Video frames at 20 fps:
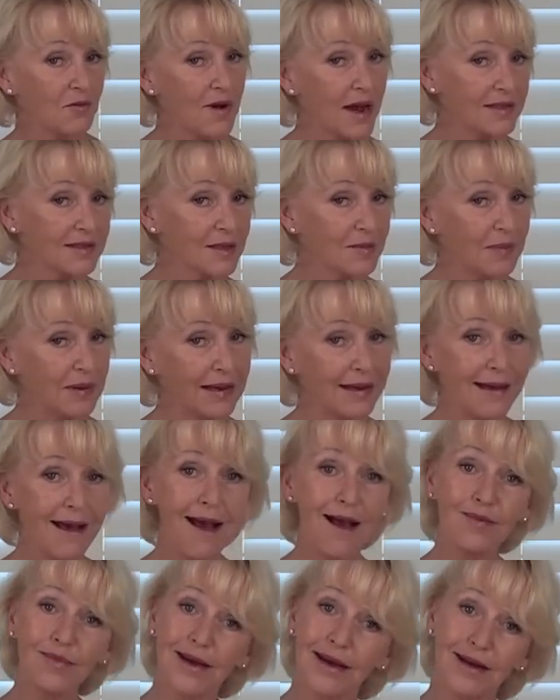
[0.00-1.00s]
recipe,
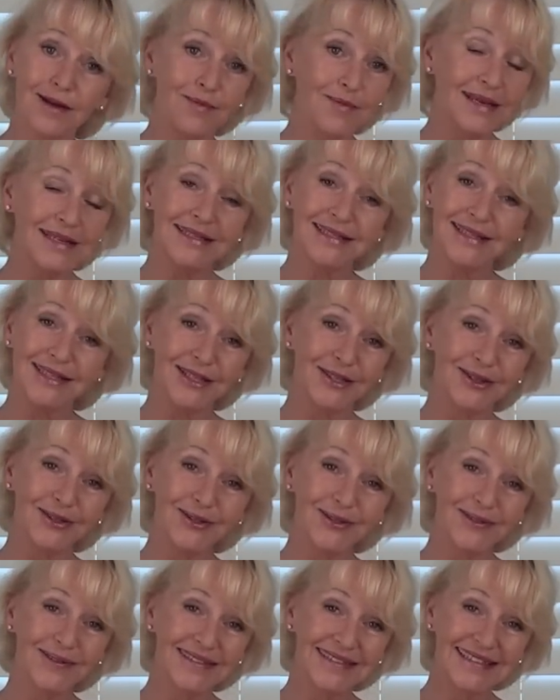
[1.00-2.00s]
I'm going to miss
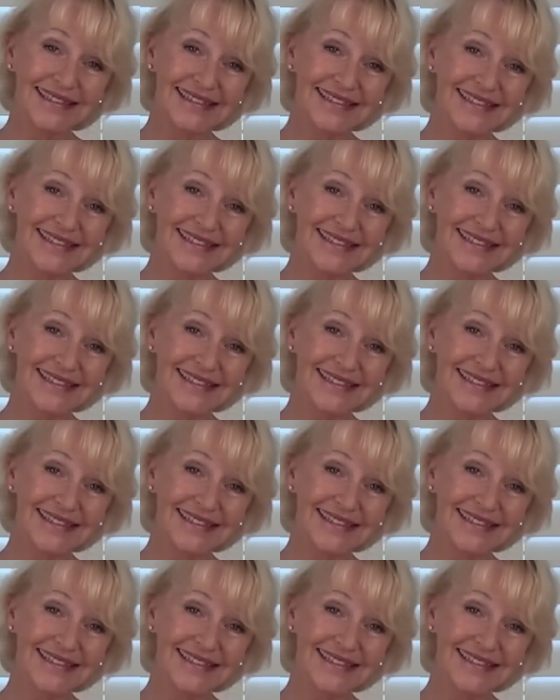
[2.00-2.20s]
you.